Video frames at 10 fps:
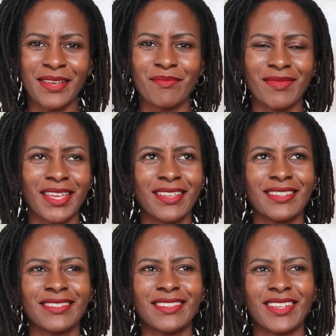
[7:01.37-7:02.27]
them
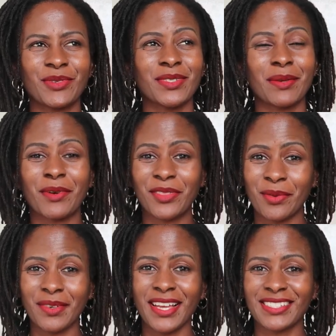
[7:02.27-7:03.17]
then that was about
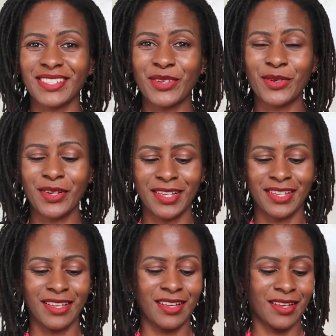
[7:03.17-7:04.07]
three years ago
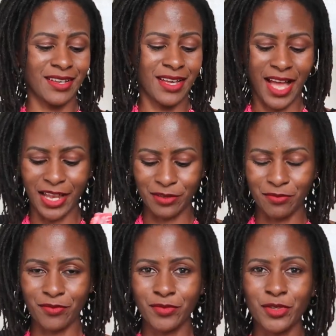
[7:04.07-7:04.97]
I
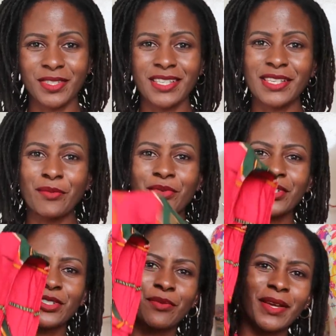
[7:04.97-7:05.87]
used the same
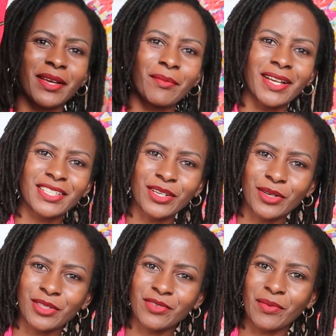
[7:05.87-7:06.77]
print to make matching
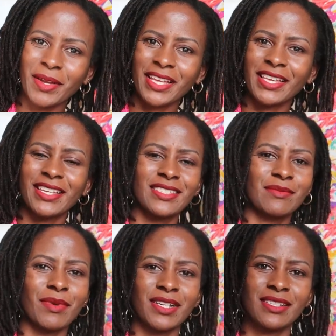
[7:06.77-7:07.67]
clothes for my
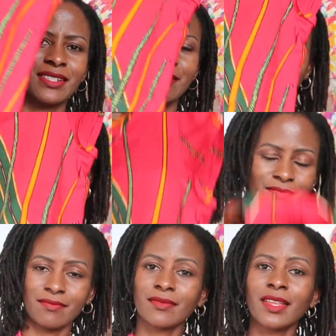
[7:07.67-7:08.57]
kids but
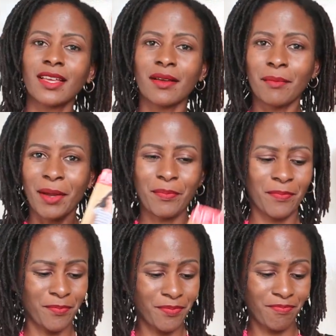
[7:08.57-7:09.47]
my
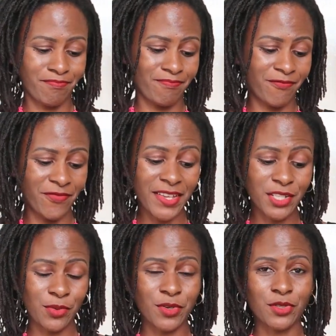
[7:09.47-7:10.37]

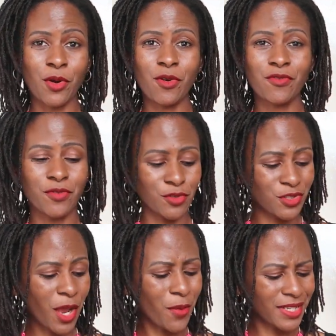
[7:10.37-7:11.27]
Fit was awful,
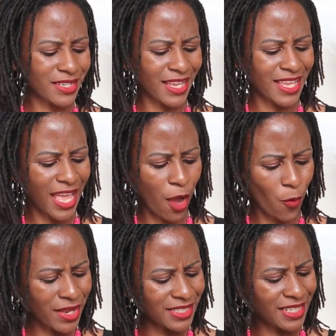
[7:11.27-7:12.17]
so I went I, I
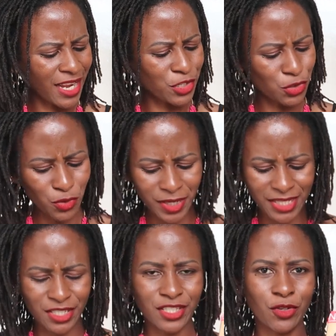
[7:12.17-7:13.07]
went in and took
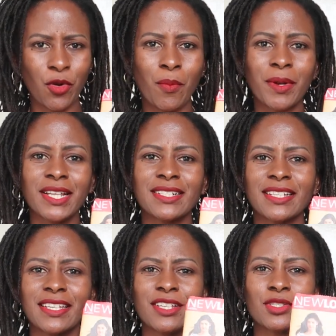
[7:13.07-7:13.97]
it
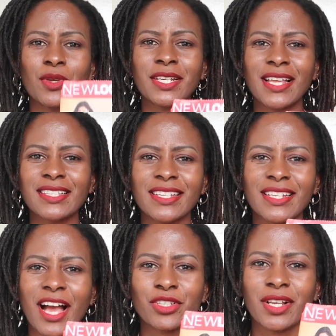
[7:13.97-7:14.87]
completely in, so it
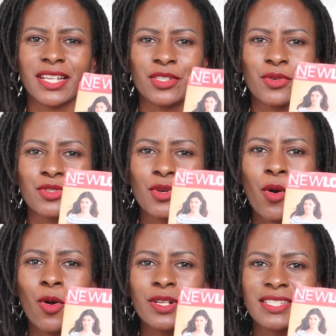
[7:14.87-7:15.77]
doesn't actually, it was
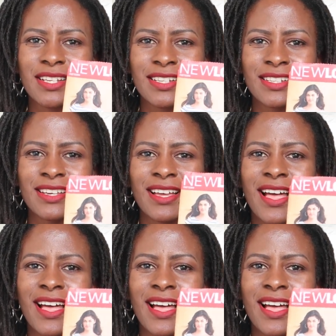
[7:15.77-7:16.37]
so altered